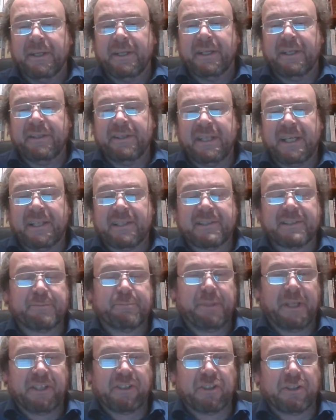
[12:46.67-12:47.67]
In that
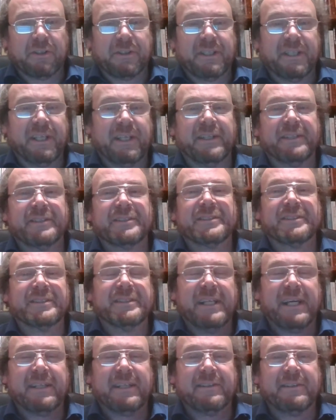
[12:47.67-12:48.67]
special case,
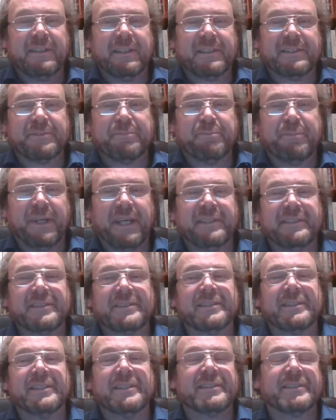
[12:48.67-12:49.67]
that
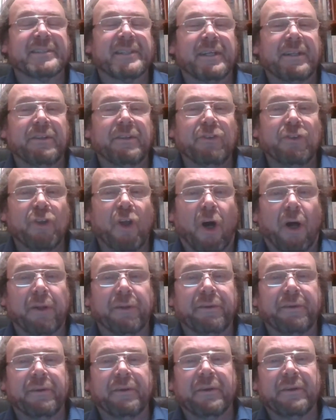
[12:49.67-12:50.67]
expense is a
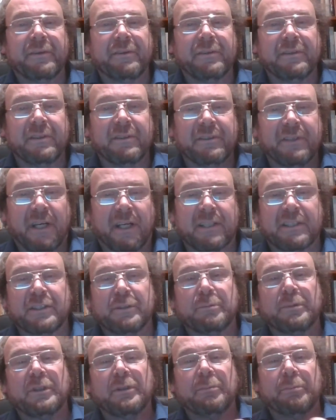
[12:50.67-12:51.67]

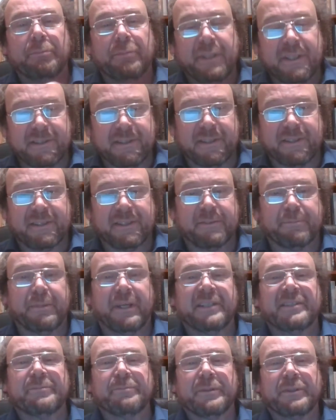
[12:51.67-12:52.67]
non-deductible business
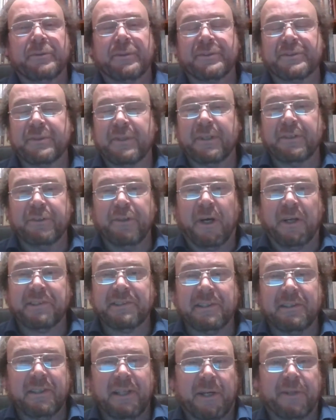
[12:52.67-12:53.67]
expense because you are not
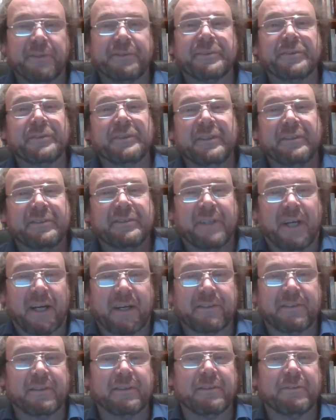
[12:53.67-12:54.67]
allowed to
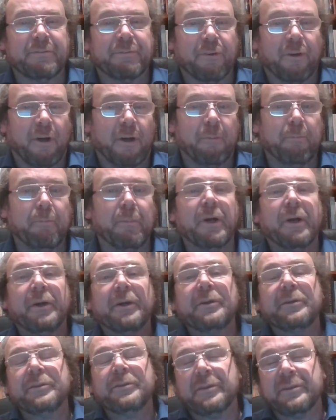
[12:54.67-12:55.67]
deduct it from
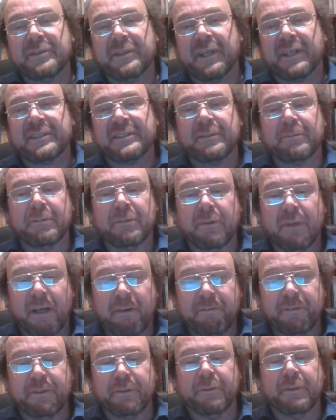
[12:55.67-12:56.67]
your taxable
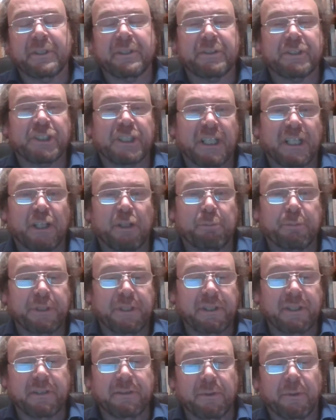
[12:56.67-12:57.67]
revenue. It shall
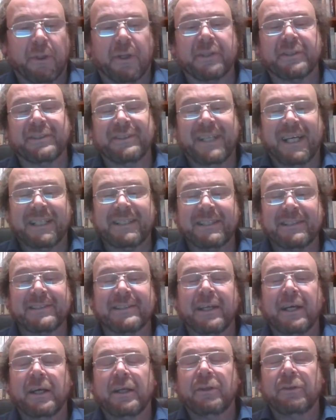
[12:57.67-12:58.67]
be ignored. That is
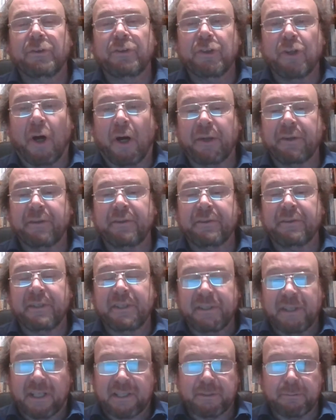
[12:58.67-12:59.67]

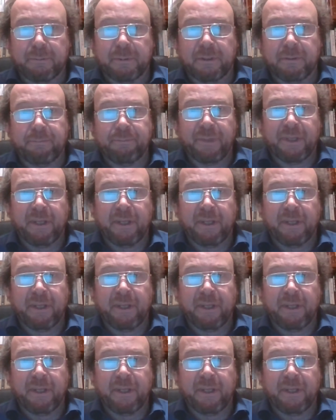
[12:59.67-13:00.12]
non-deductible.